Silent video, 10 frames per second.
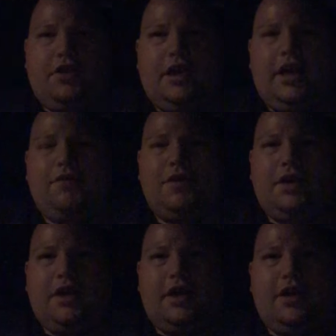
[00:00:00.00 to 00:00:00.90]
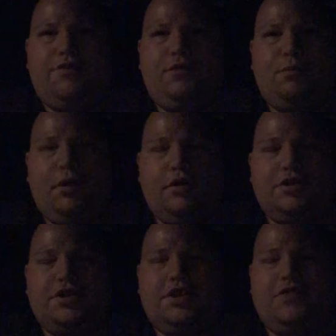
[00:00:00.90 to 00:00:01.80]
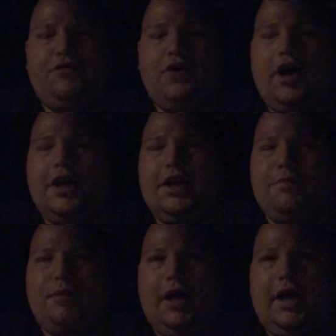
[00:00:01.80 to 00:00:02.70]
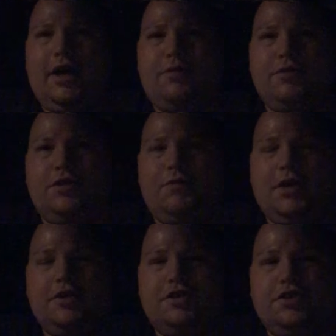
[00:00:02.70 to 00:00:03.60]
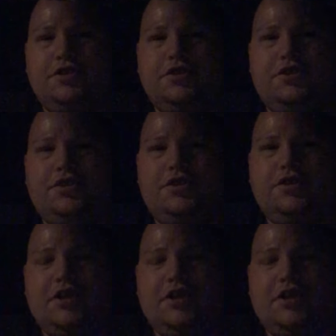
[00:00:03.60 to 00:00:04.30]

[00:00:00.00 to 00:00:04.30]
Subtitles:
if a person is fighting back with a vengeance